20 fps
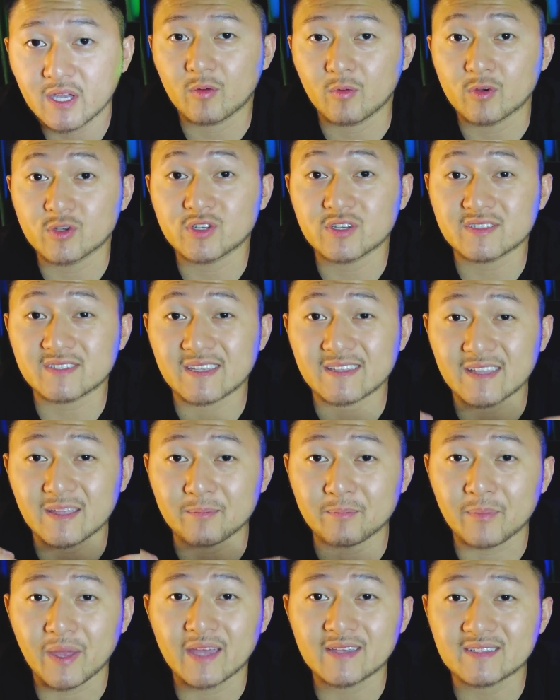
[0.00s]
which is an
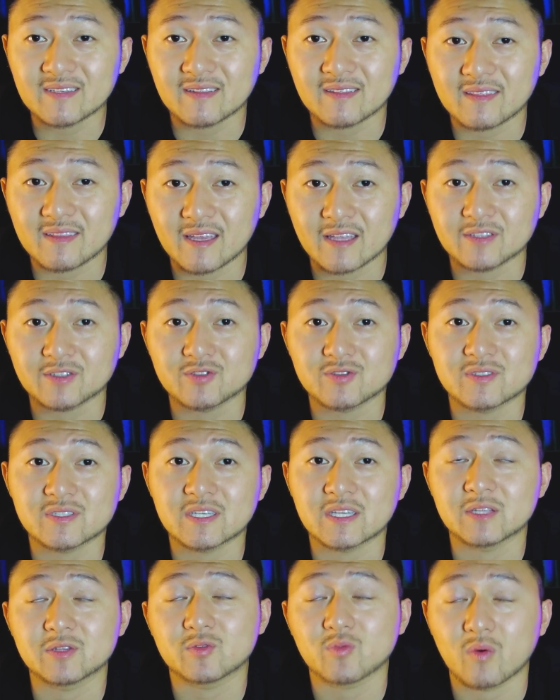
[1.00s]
amazing thing to
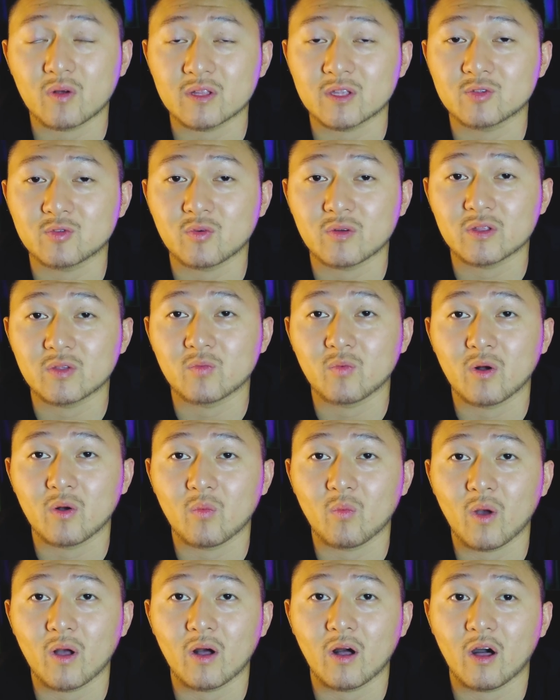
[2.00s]
see in
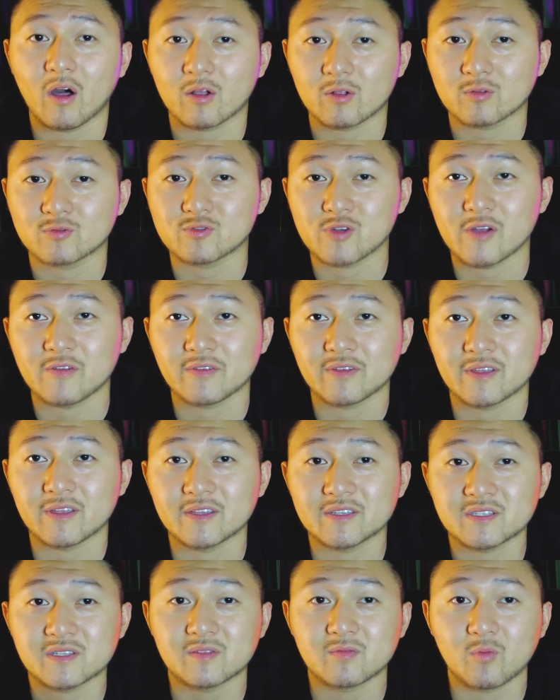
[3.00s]
2021 while auto-driving
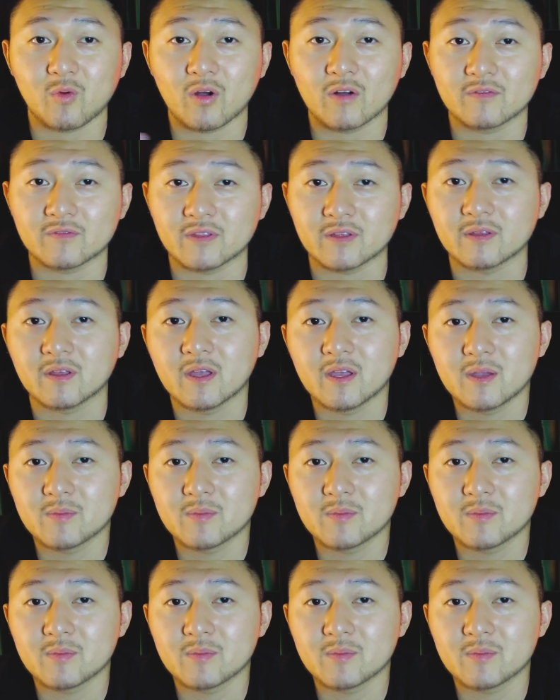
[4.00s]
isn't one of the